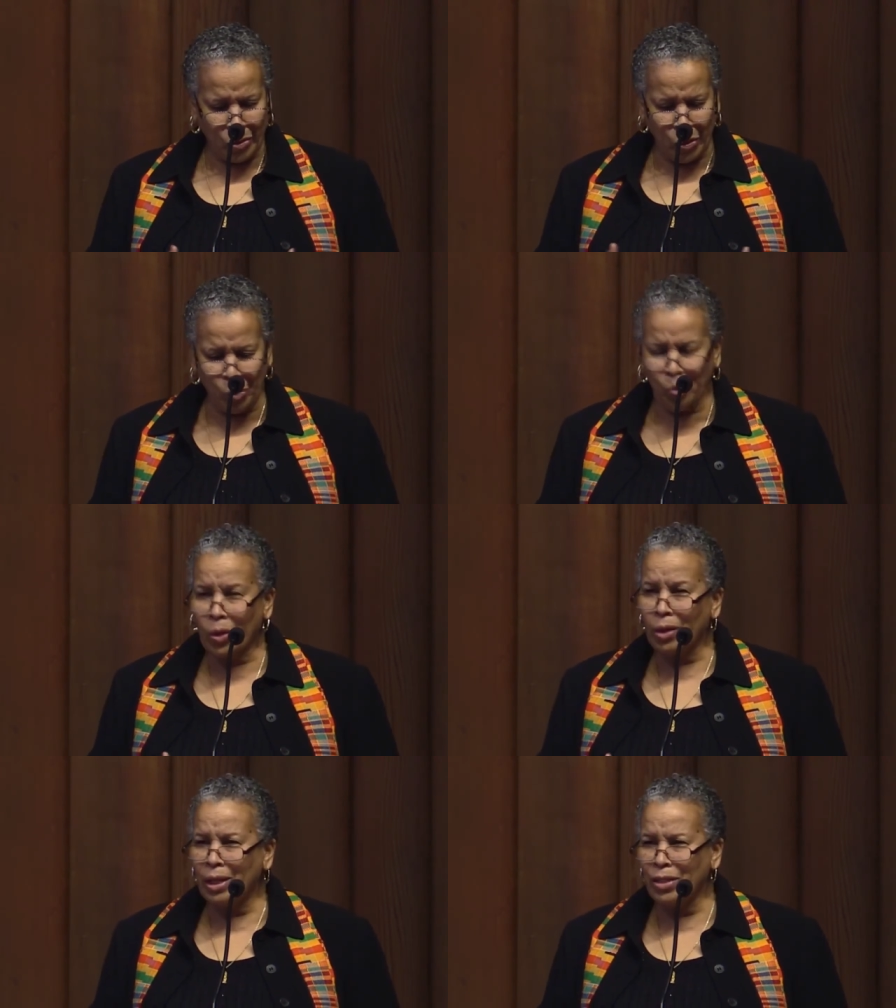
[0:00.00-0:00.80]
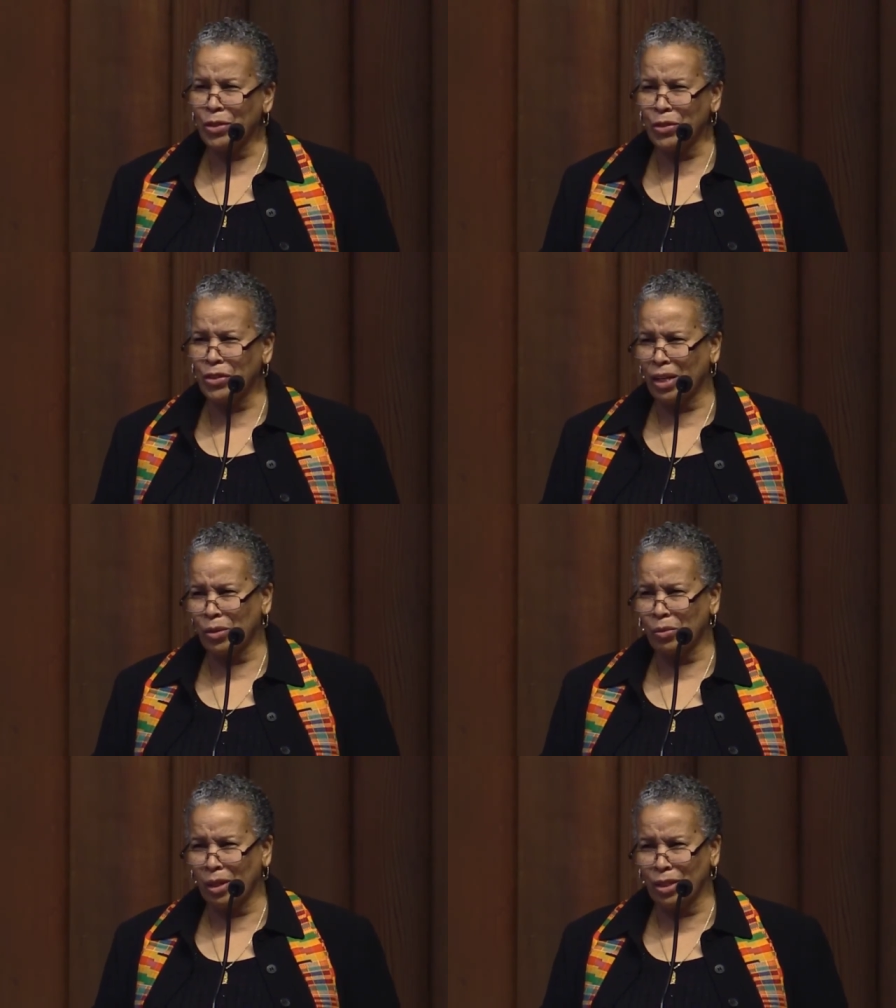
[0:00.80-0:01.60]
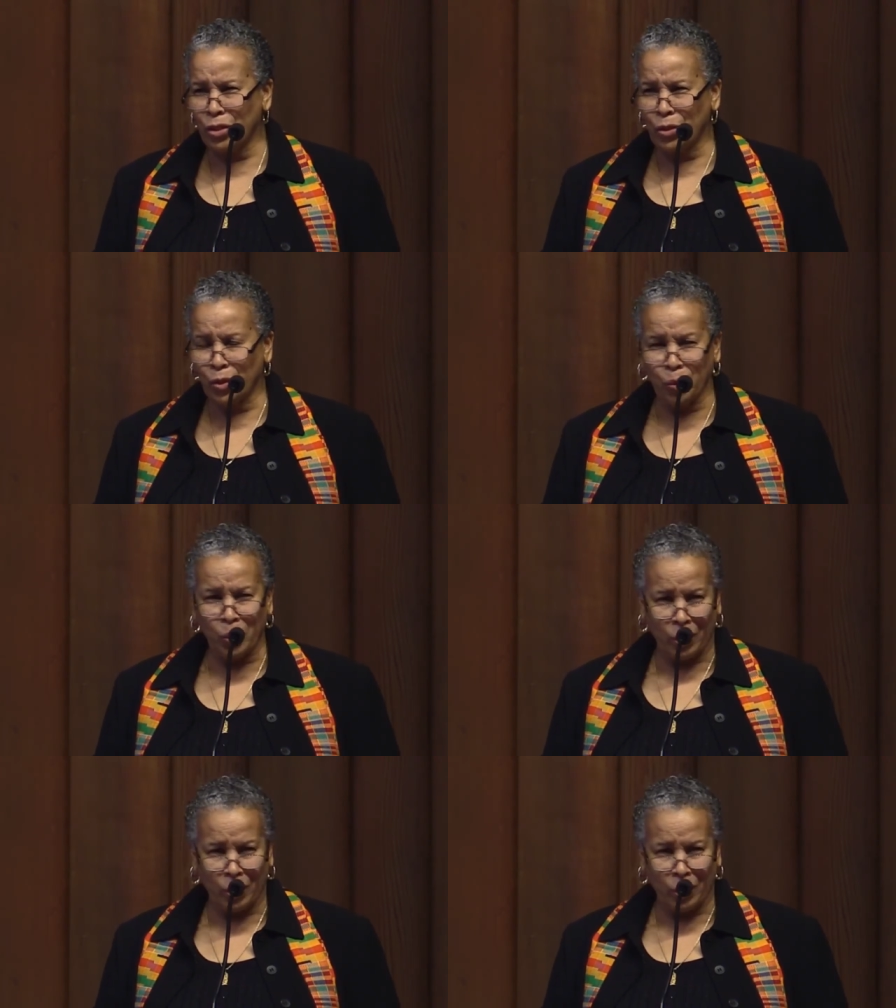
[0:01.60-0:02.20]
Do more intergenerational